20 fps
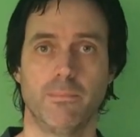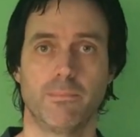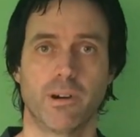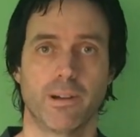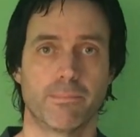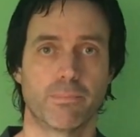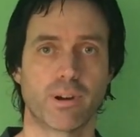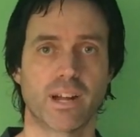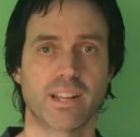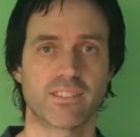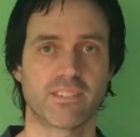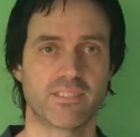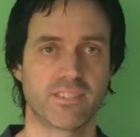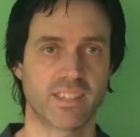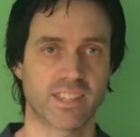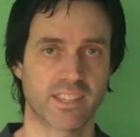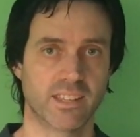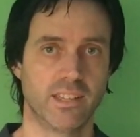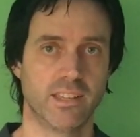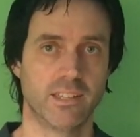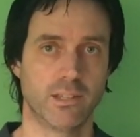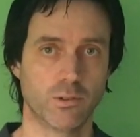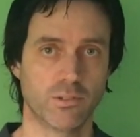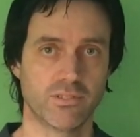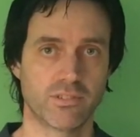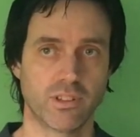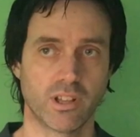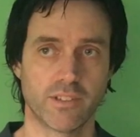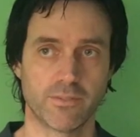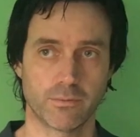by practicing your
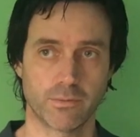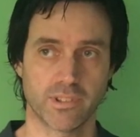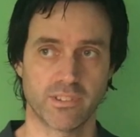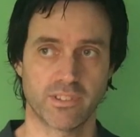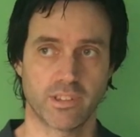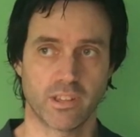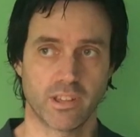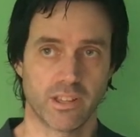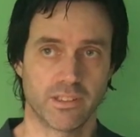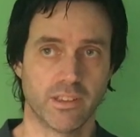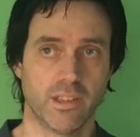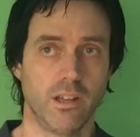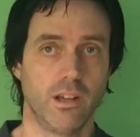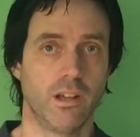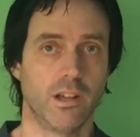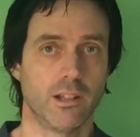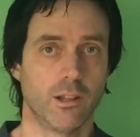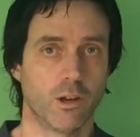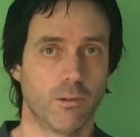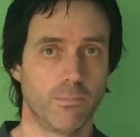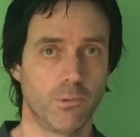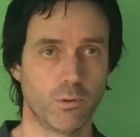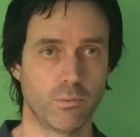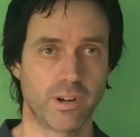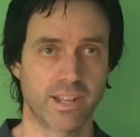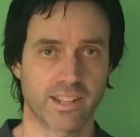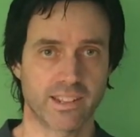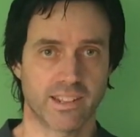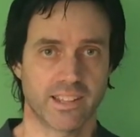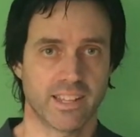serve and return a lot more
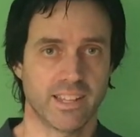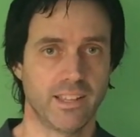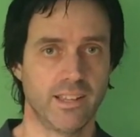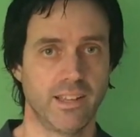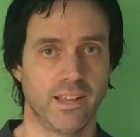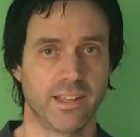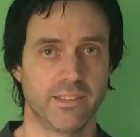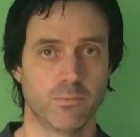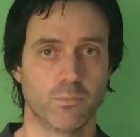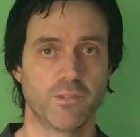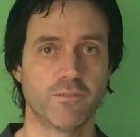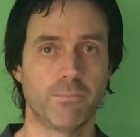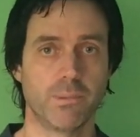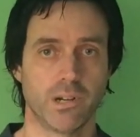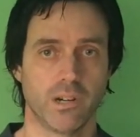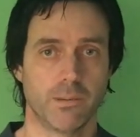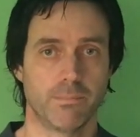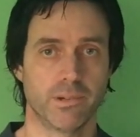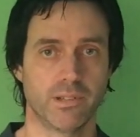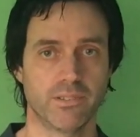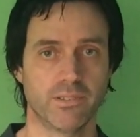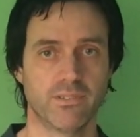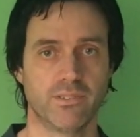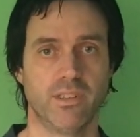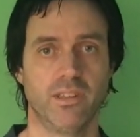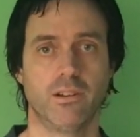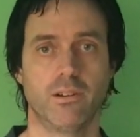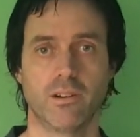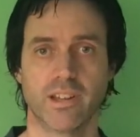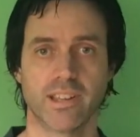regularly and with
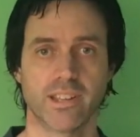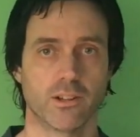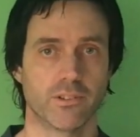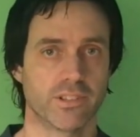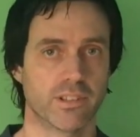purpose, right?